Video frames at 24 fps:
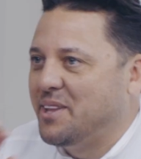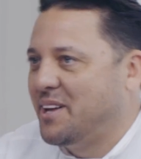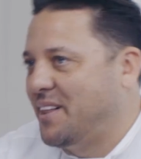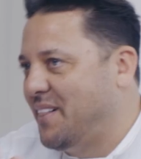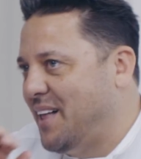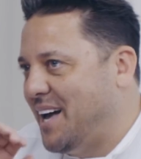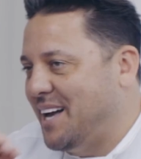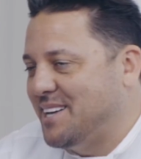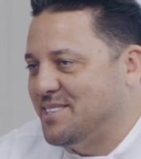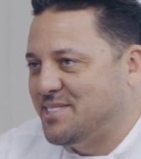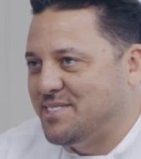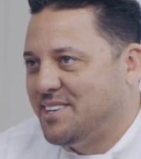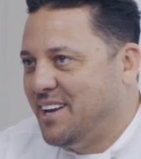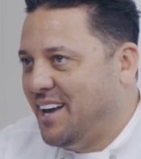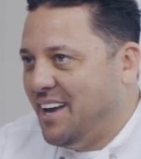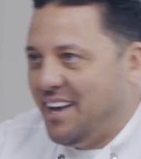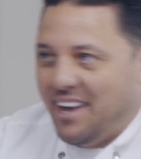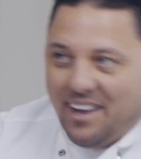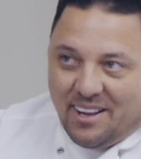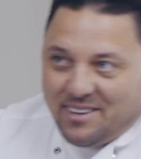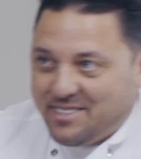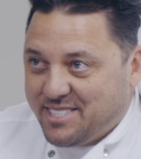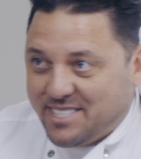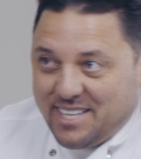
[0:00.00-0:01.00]
the glass,
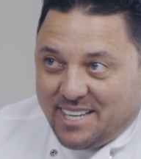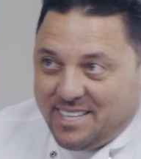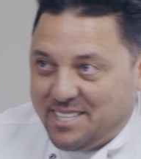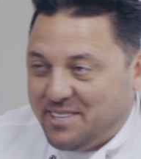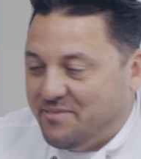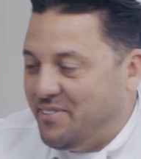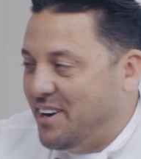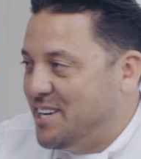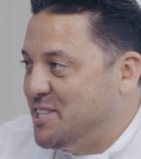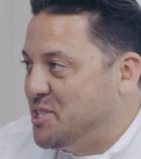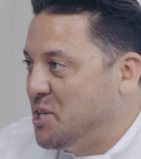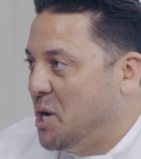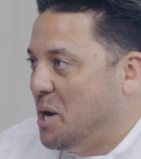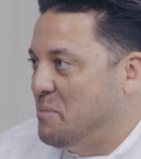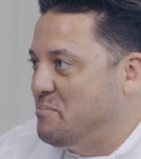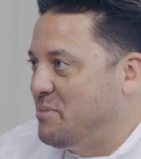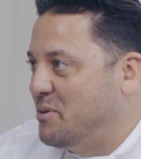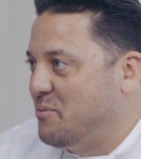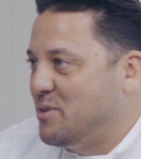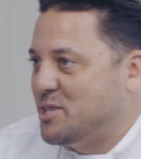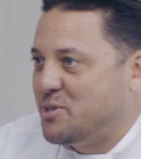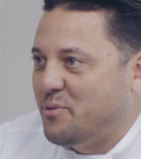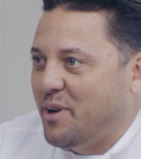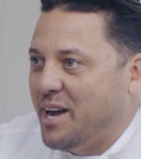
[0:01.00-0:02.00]
saying if I jump
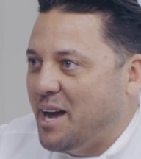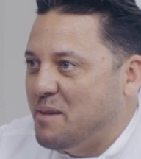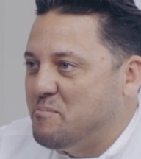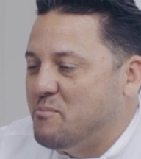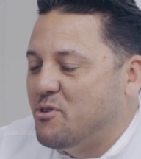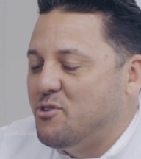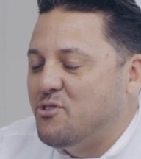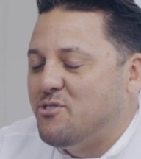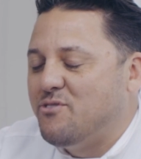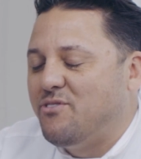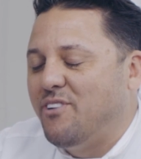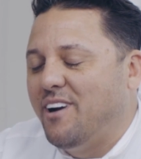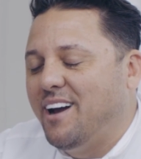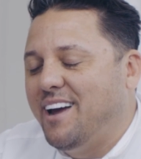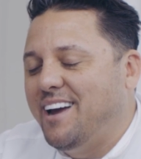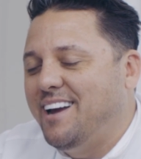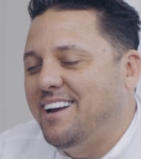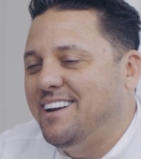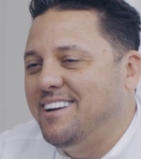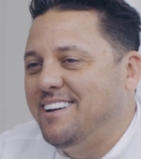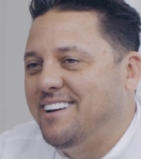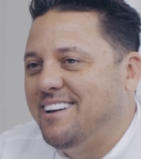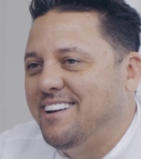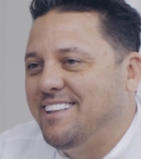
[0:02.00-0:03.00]
and which way I move,
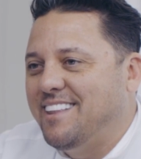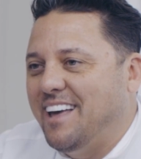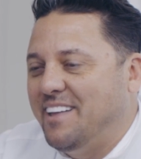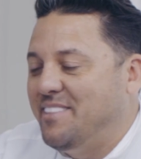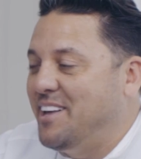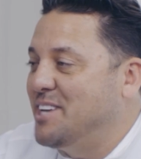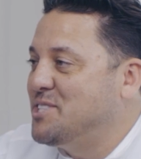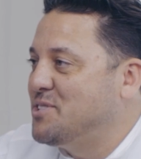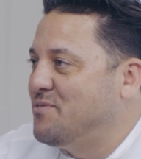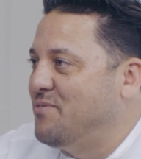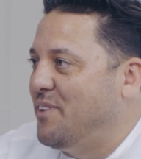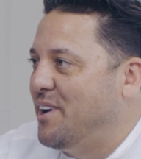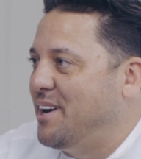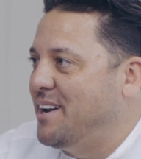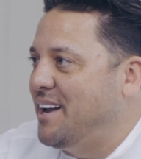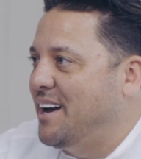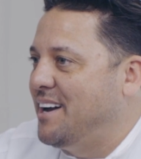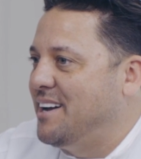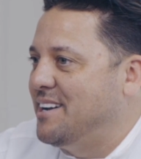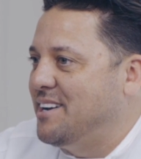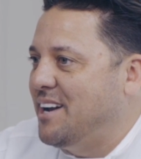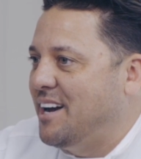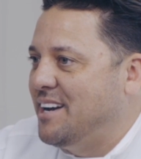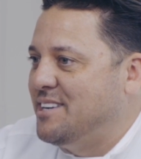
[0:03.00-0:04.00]
right? And that's fun.
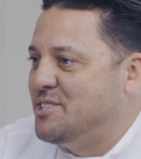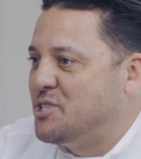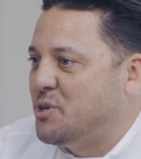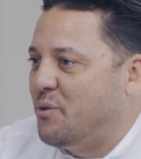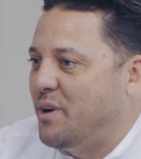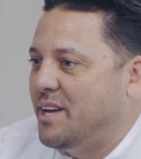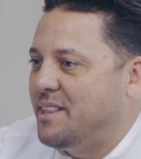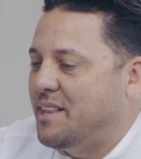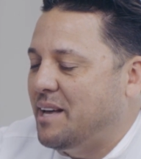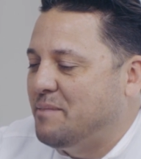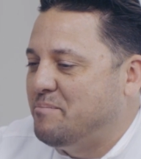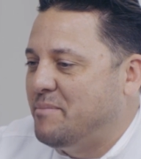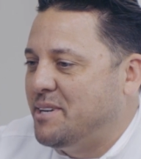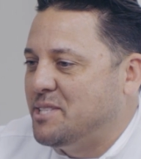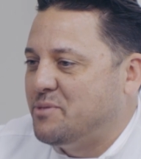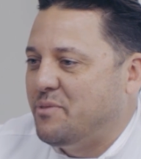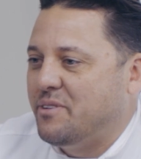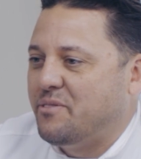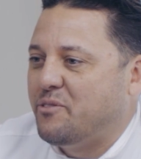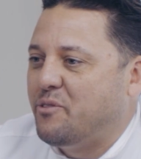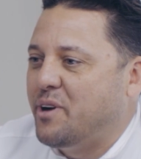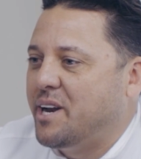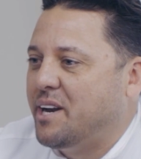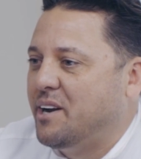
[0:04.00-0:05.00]
I enjoy it. That means
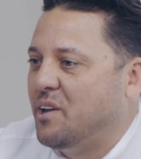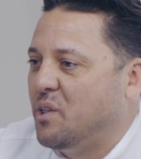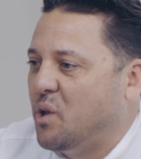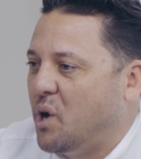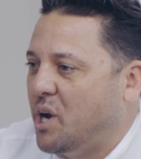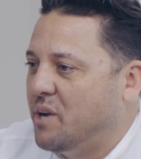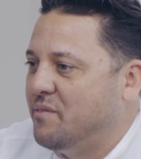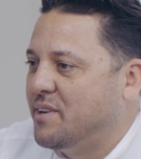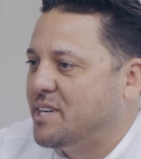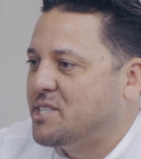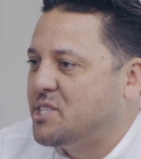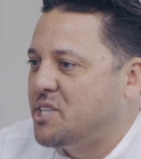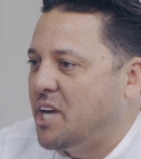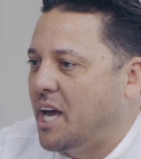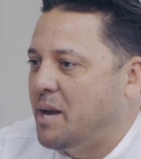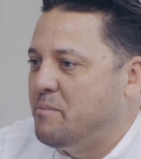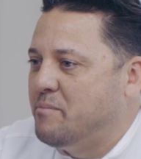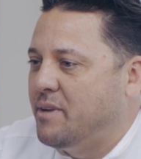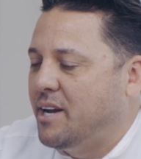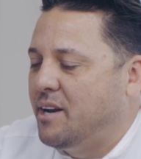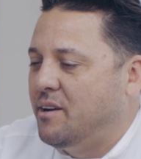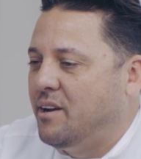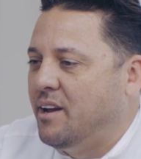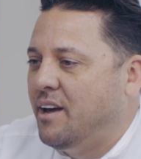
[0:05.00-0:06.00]
we've created a lot of
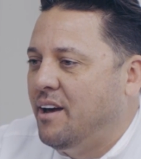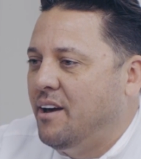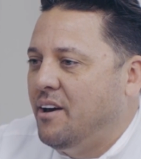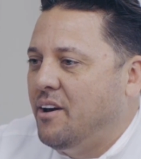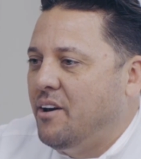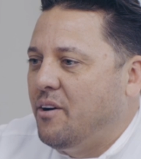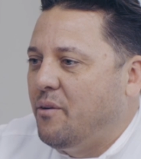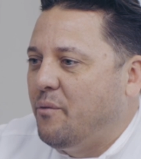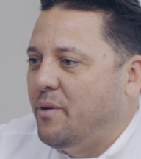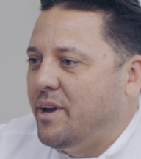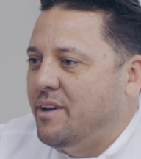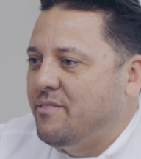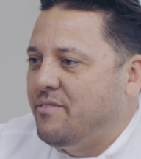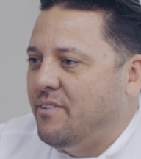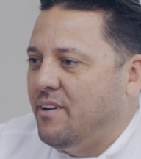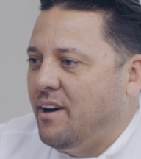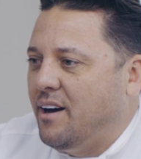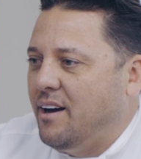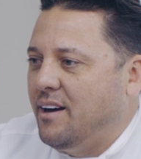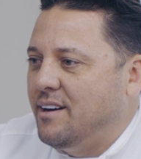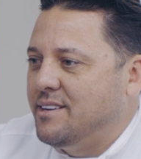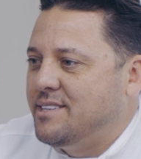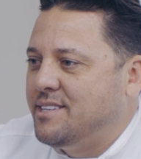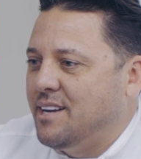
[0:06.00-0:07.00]
excitement, and we've
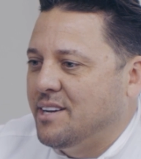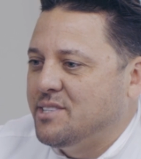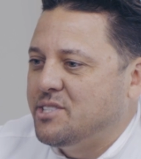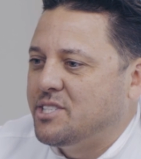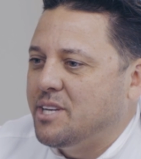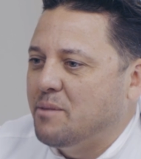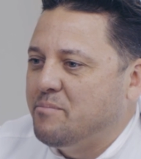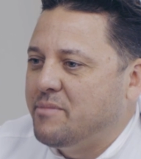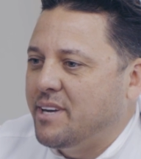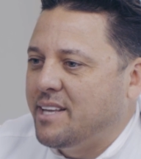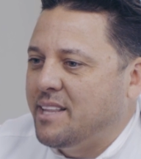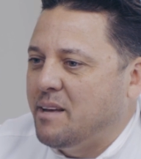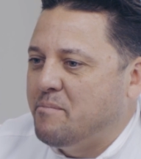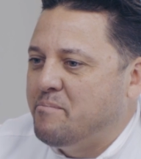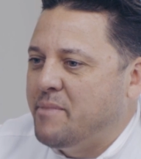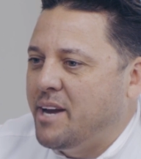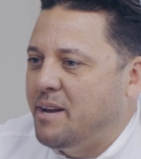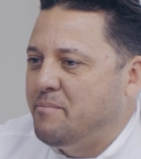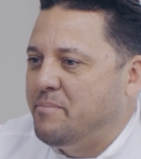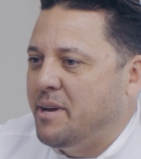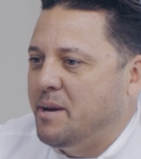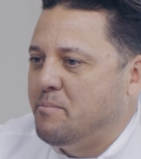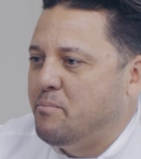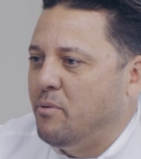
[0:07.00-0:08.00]
done something that
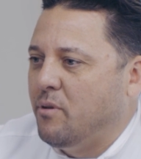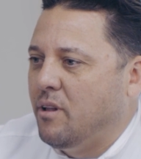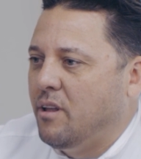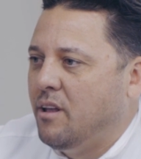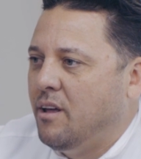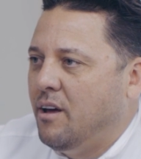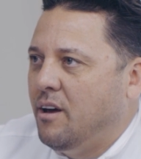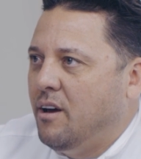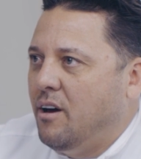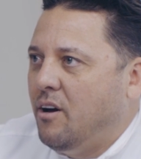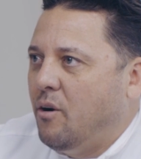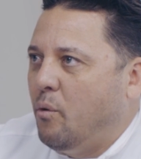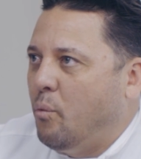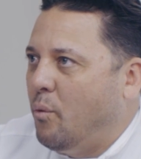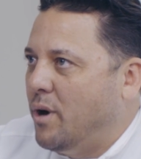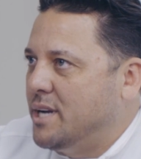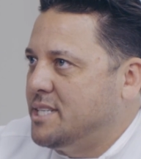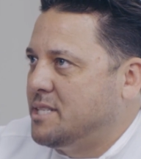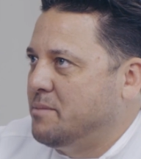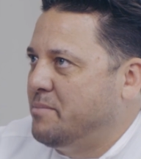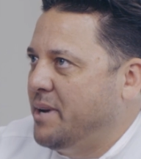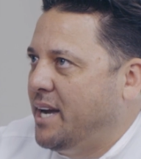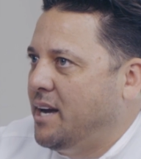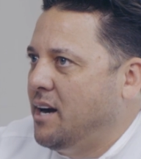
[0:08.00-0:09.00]
made people
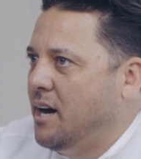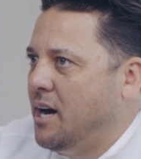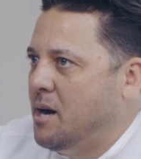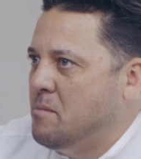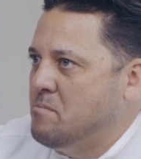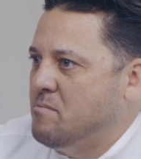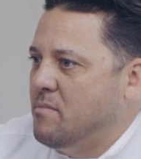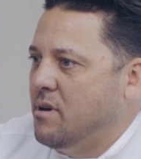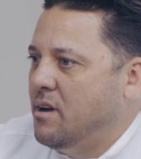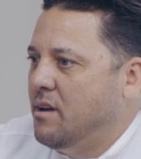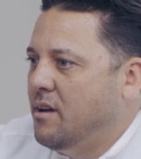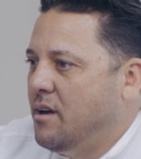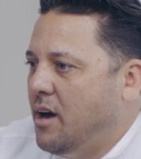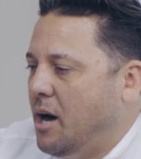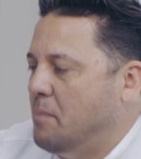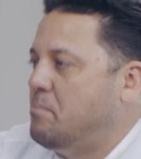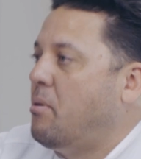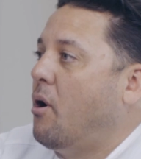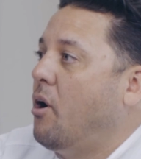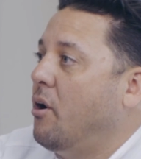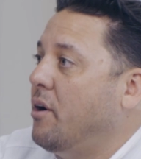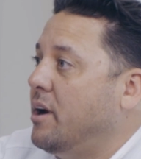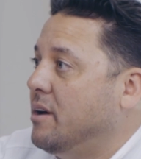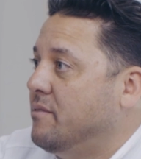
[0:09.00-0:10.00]
want to become a
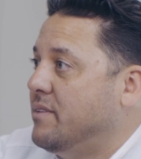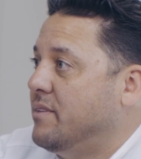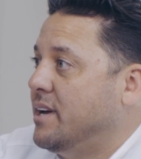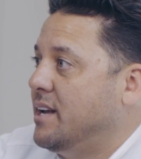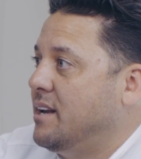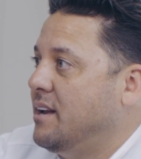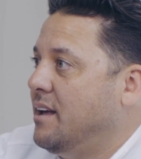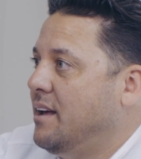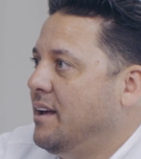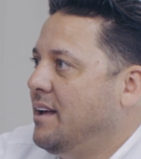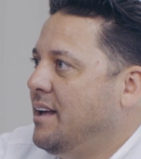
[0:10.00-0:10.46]
part of it.